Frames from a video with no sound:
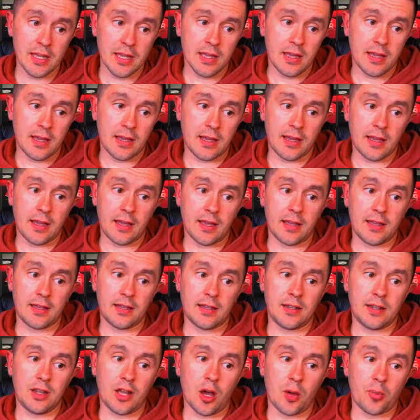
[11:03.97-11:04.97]
in
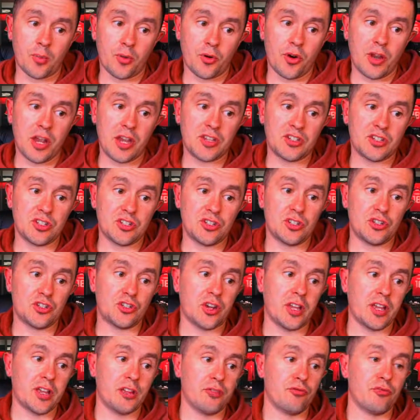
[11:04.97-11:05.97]
the operation to try
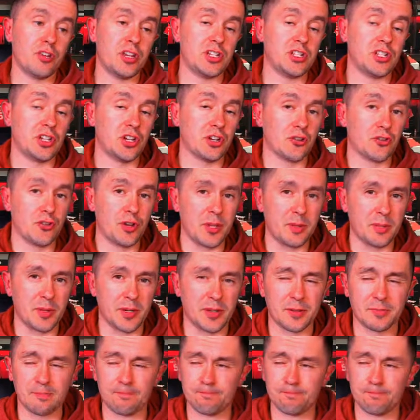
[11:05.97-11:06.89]
and reach an agreement.